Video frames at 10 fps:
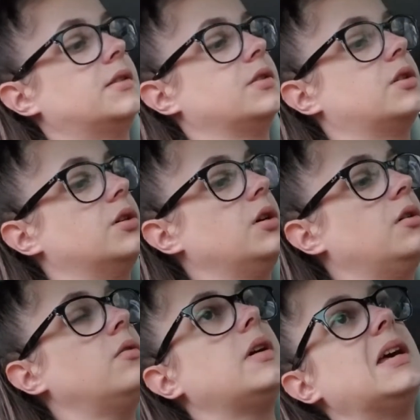
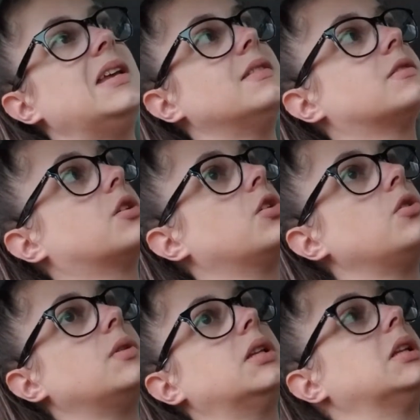Go. It is
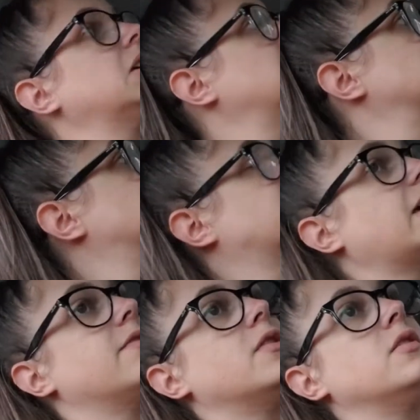currently
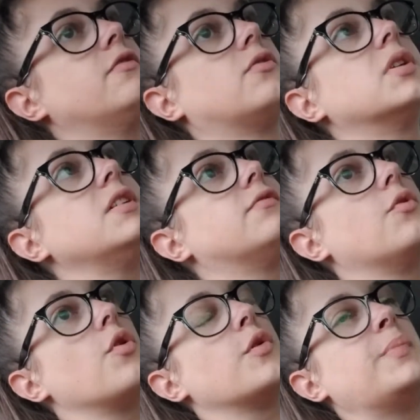
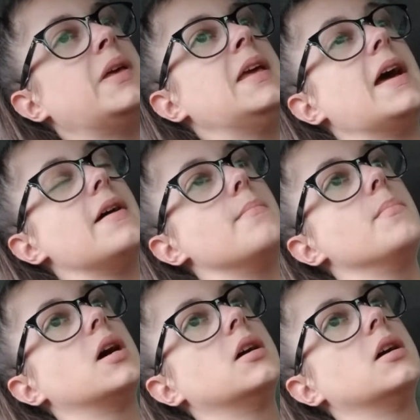7:44 p.m.